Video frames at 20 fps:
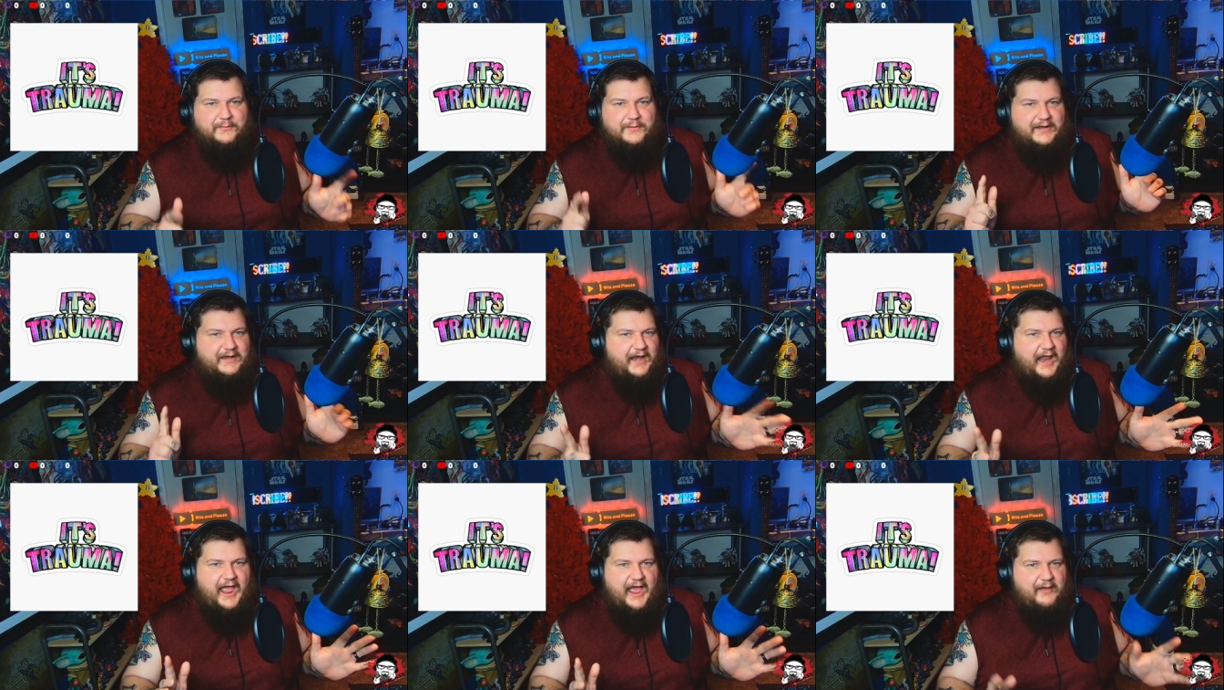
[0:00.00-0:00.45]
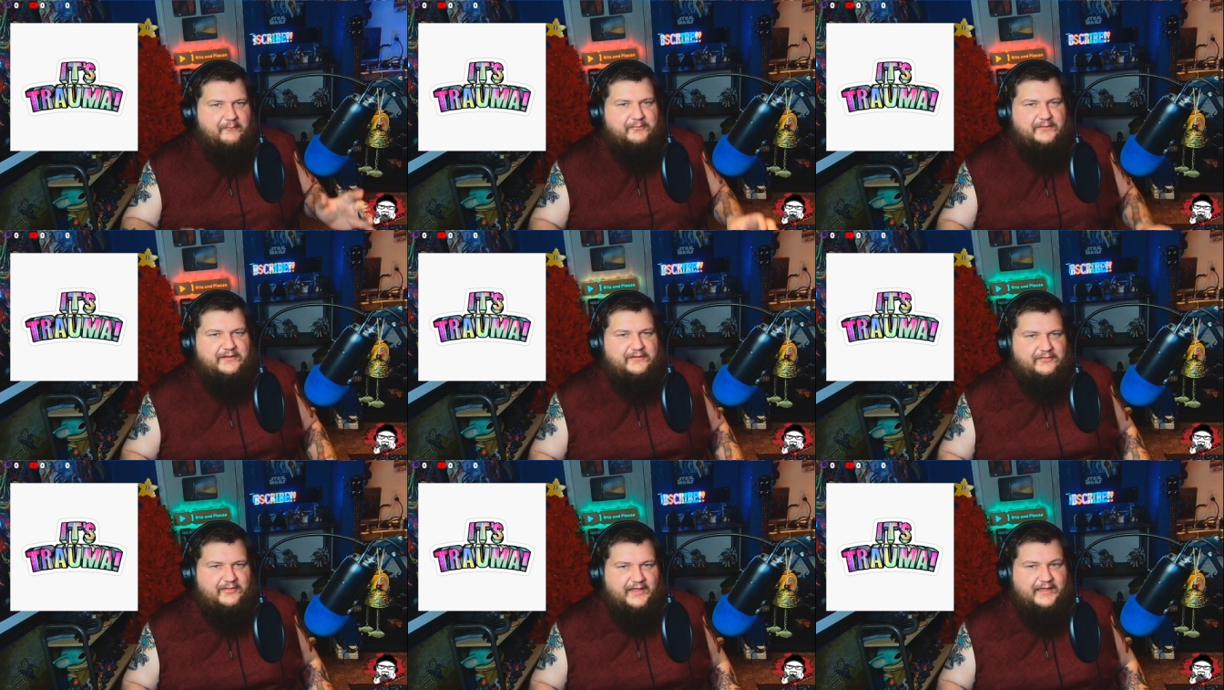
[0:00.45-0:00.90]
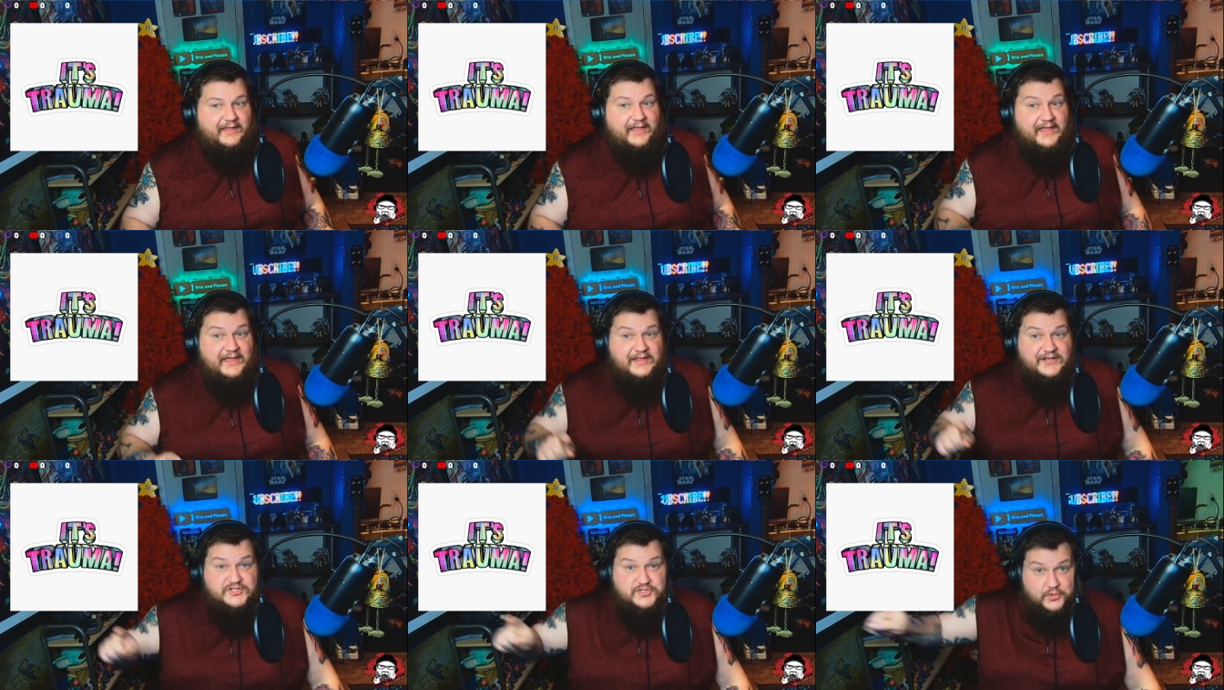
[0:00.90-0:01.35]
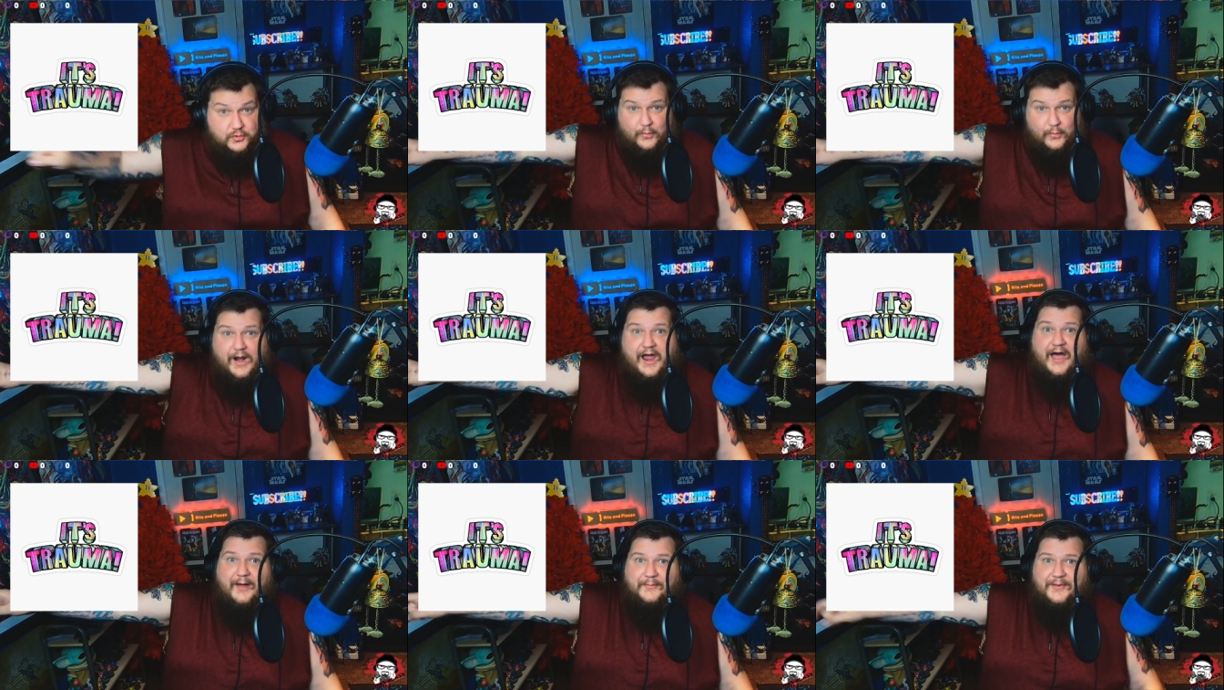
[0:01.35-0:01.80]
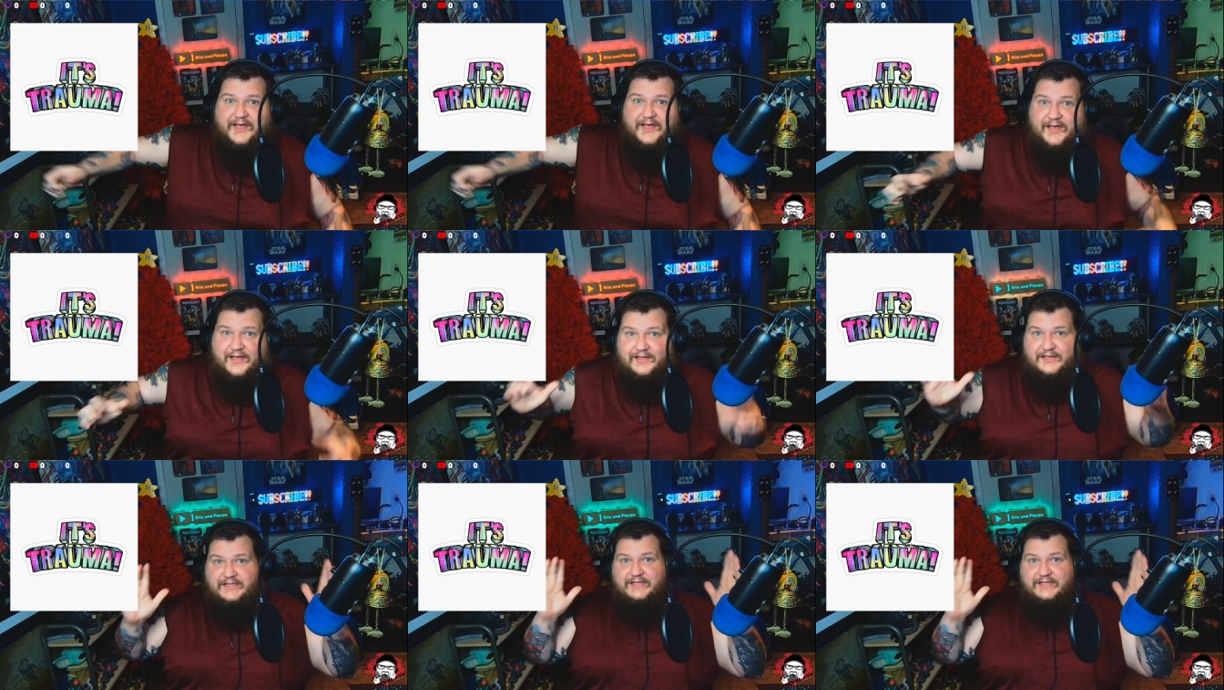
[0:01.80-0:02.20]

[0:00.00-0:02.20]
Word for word: and happy. Like trauma,